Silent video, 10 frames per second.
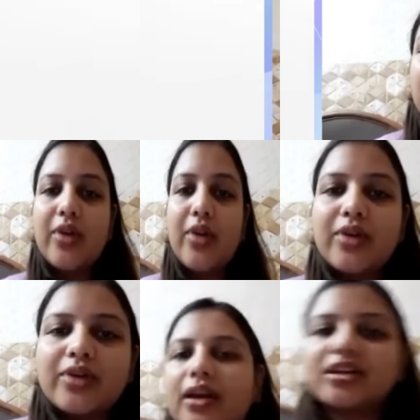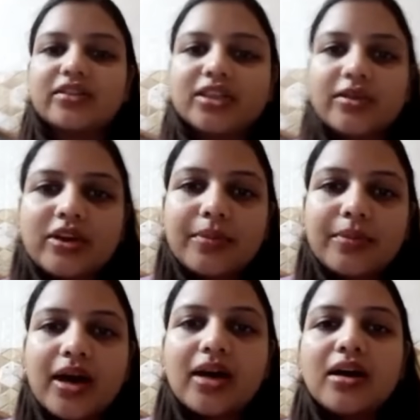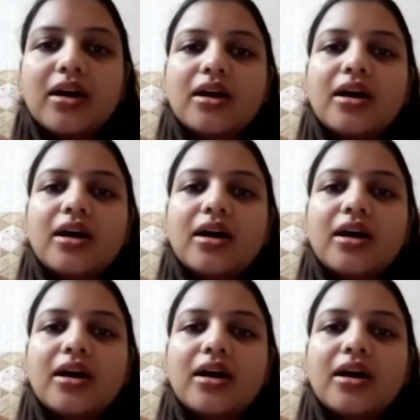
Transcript: i'm working in a java developer